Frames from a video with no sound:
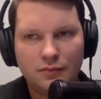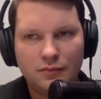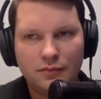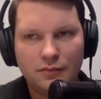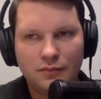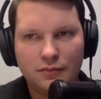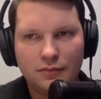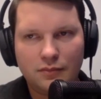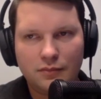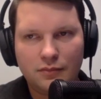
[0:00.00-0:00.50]

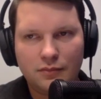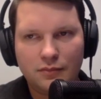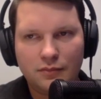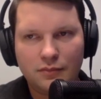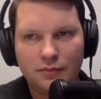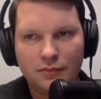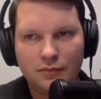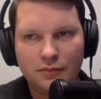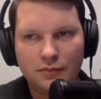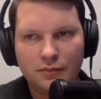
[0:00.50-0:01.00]

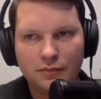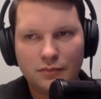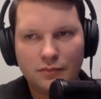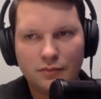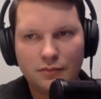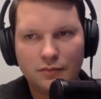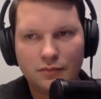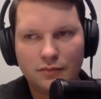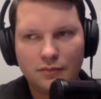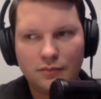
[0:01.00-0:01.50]

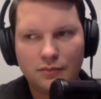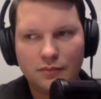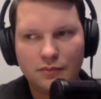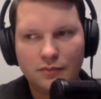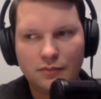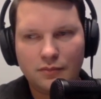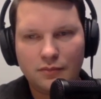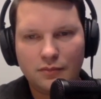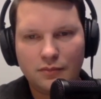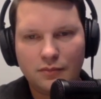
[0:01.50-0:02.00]

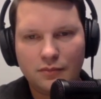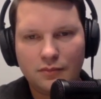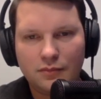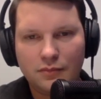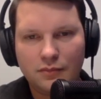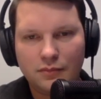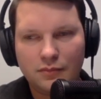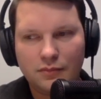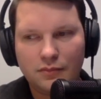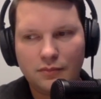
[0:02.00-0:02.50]

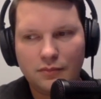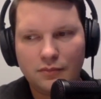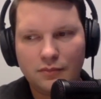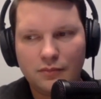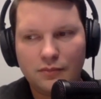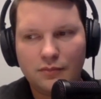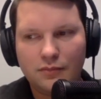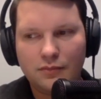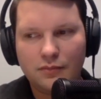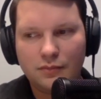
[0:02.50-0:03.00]

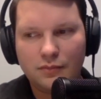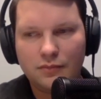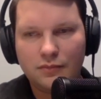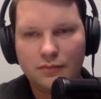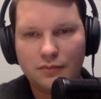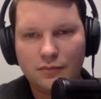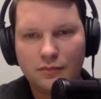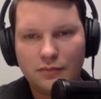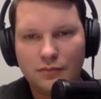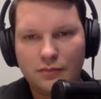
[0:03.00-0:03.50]

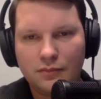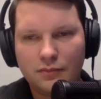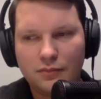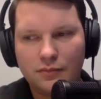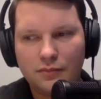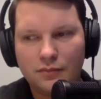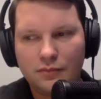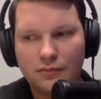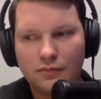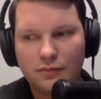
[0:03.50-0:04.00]

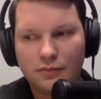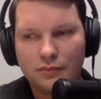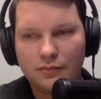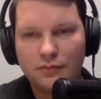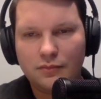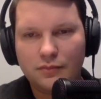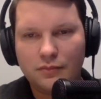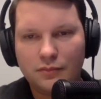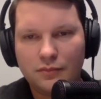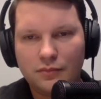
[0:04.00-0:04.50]

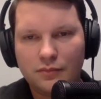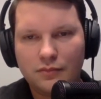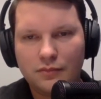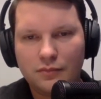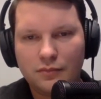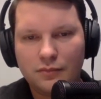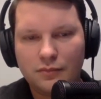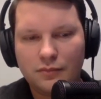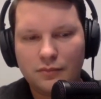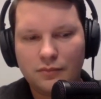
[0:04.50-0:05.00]

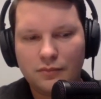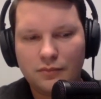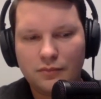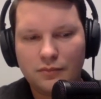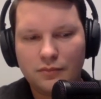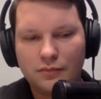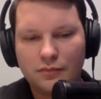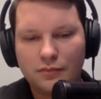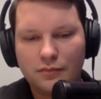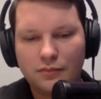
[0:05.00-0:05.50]

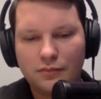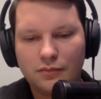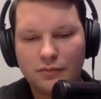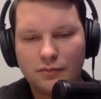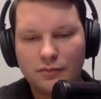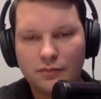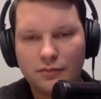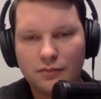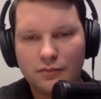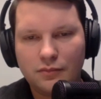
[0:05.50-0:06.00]

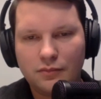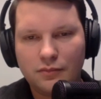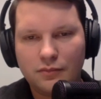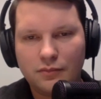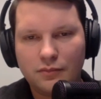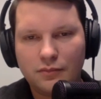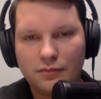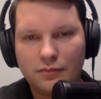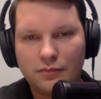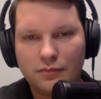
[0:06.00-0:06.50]

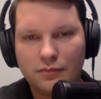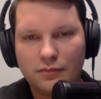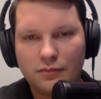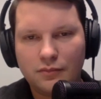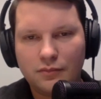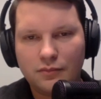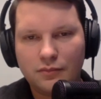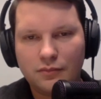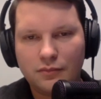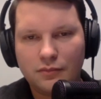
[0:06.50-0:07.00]

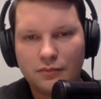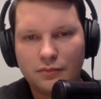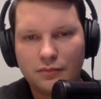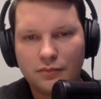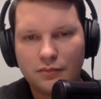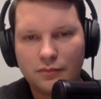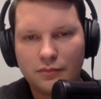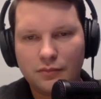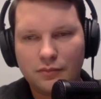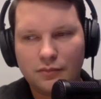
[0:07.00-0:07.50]

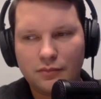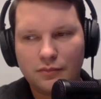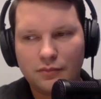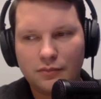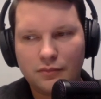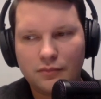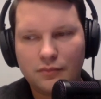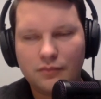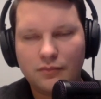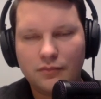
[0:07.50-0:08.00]
No words are spoken by the person on screen.